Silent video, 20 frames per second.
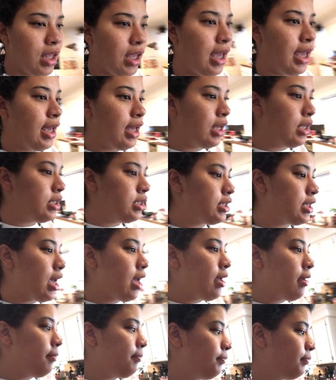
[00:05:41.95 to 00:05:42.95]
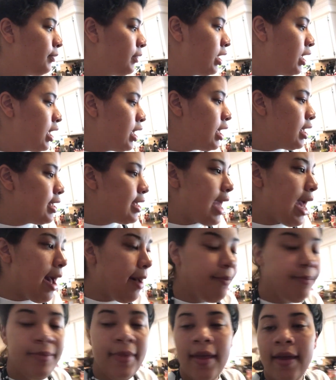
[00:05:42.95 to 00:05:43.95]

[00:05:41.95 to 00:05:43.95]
And yeah,